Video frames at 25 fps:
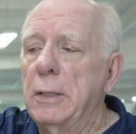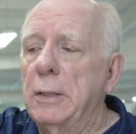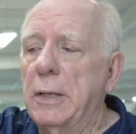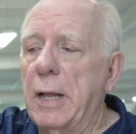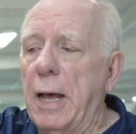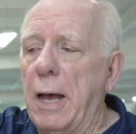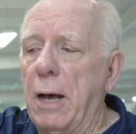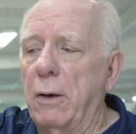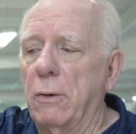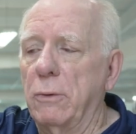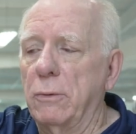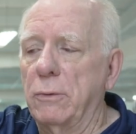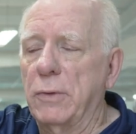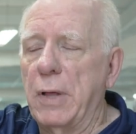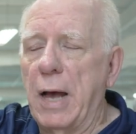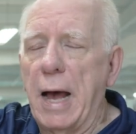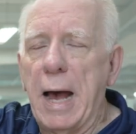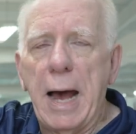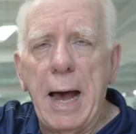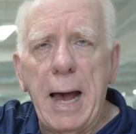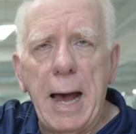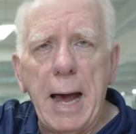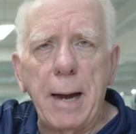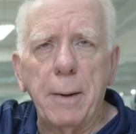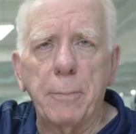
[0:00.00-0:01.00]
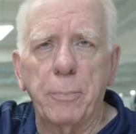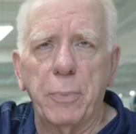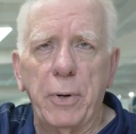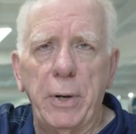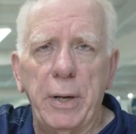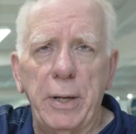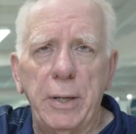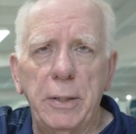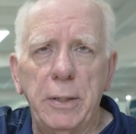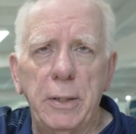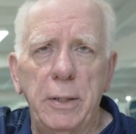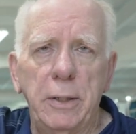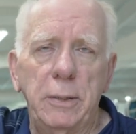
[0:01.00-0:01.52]
Now, the
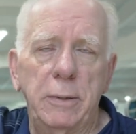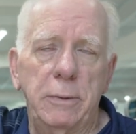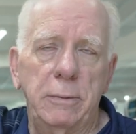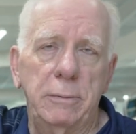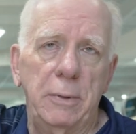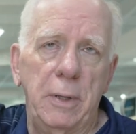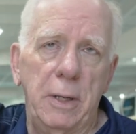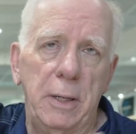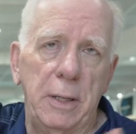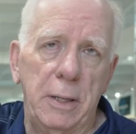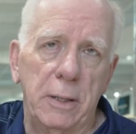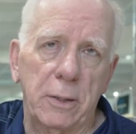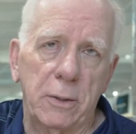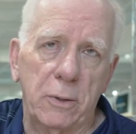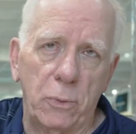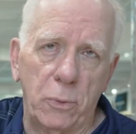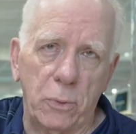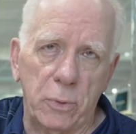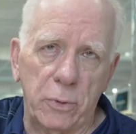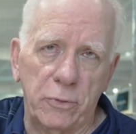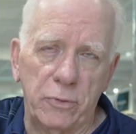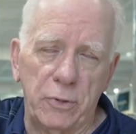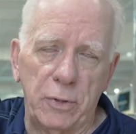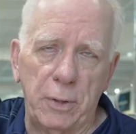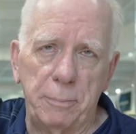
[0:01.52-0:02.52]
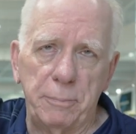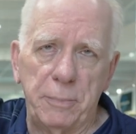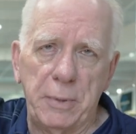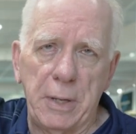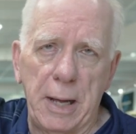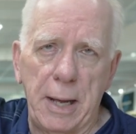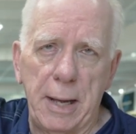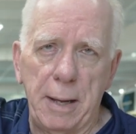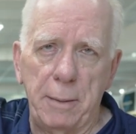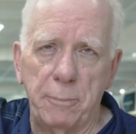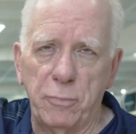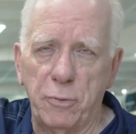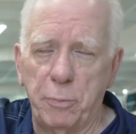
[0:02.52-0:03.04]
hybrid, and of course,
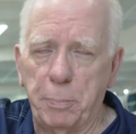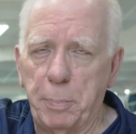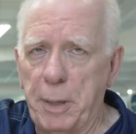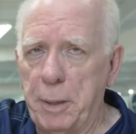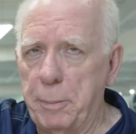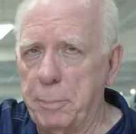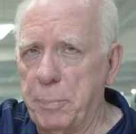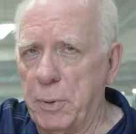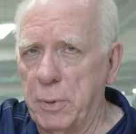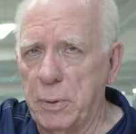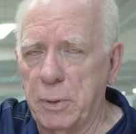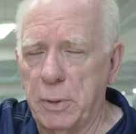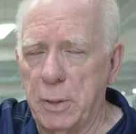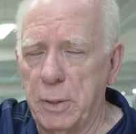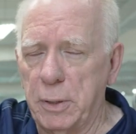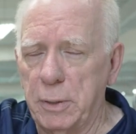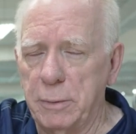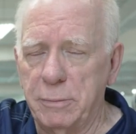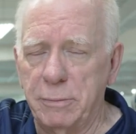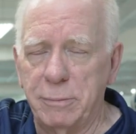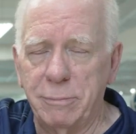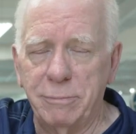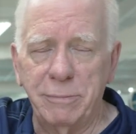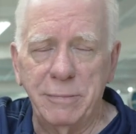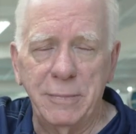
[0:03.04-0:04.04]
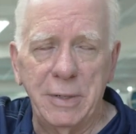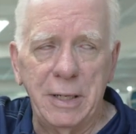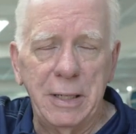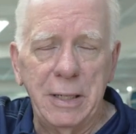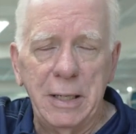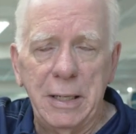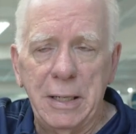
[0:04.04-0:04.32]
sometimes people can